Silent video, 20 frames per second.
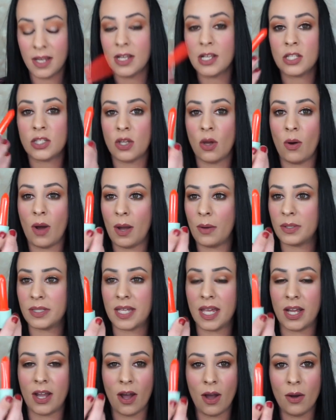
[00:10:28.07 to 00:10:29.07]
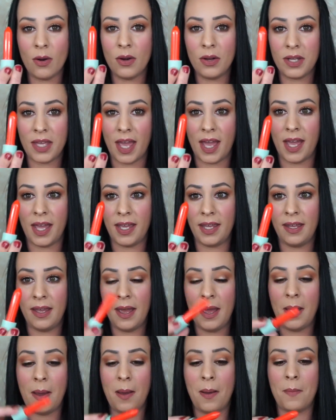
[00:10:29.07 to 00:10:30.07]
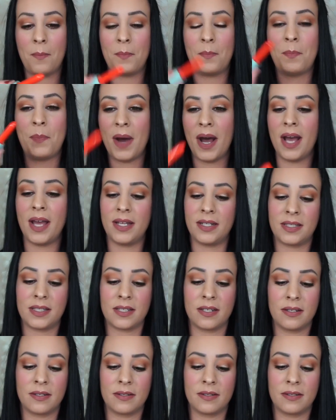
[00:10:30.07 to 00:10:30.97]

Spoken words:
So I was like, oh, okay. But